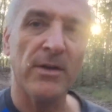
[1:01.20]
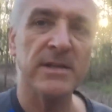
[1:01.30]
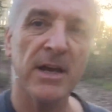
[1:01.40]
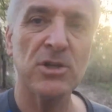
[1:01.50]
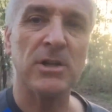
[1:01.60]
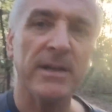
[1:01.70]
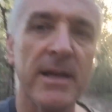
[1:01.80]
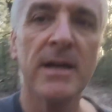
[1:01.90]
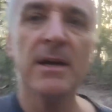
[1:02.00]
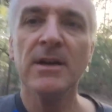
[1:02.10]
us
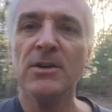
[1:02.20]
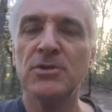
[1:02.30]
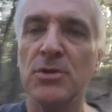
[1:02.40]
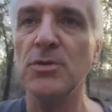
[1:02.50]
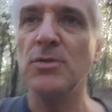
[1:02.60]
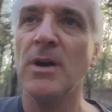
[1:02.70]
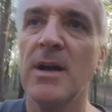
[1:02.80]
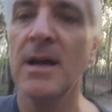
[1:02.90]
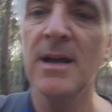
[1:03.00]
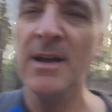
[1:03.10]
actually to
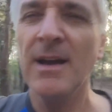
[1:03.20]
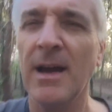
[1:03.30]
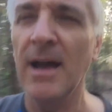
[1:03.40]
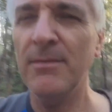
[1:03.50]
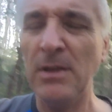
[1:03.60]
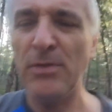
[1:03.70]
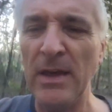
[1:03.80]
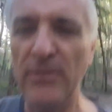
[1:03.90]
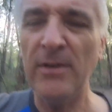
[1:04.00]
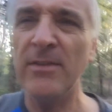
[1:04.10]
having
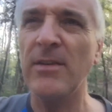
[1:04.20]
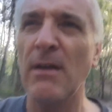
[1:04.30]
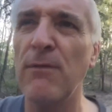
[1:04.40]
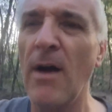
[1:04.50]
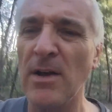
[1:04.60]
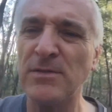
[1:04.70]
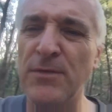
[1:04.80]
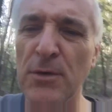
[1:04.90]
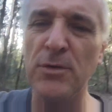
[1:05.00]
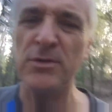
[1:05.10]
things easier. Fast
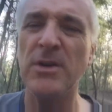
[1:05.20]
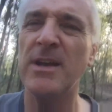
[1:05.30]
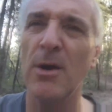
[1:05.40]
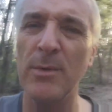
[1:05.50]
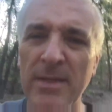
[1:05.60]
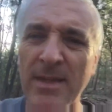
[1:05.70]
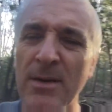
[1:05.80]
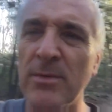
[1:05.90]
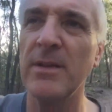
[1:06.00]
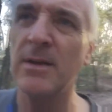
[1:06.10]
food, you go in
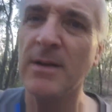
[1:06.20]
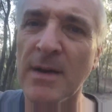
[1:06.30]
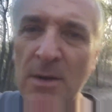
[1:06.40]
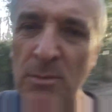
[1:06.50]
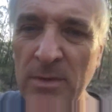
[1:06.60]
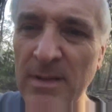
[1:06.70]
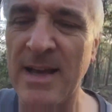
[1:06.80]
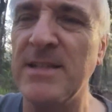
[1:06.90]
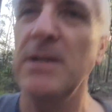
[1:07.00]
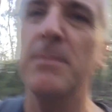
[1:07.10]
there with
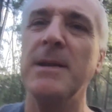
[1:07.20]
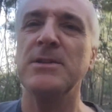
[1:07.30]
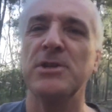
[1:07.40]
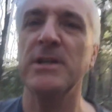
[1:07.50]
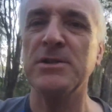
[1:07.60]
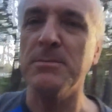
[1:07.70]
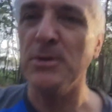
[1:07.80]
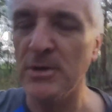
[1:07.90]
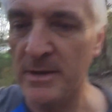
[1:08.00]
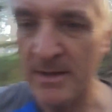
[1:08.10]
less than a minute you get your
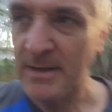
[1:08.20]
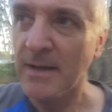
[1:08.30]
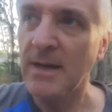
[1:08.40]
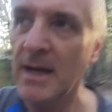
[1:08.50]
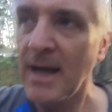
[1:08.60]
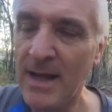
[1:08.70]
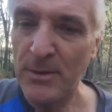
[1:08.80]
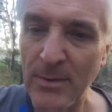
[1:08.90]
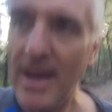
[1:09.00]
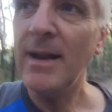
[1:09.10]
burger.
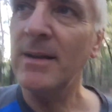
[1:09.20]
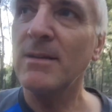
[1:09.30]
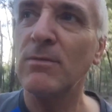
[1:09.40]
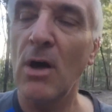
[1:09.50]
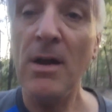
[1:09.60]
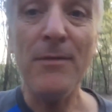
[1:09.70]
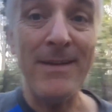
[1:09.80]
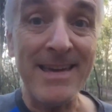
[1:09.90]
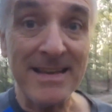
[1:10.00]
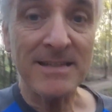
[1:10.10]
The reality of
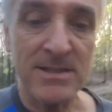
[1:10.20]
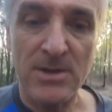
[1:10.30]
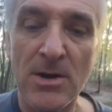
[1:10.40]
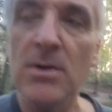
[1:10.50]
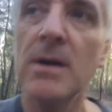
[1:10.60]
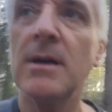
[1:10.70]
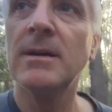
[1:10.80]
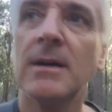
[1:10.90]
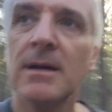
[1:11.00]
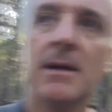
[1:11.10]
life is, though,
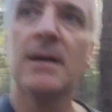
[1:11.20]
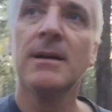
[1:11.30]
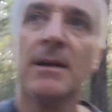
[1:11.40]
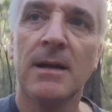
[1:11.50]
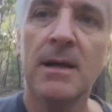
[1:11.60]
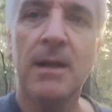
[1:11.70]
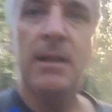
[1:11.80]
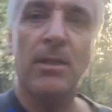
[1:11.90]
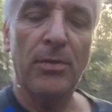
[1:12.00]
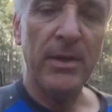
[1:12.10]

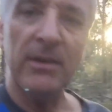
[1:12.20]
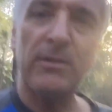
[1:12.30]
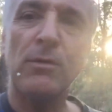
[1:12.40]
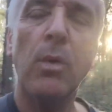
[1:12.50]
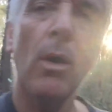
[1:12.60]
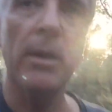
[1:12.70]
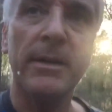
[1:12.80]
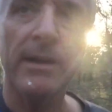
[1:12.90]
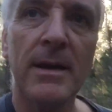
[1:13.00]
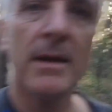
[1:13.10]
that things of
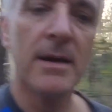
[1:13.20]
quality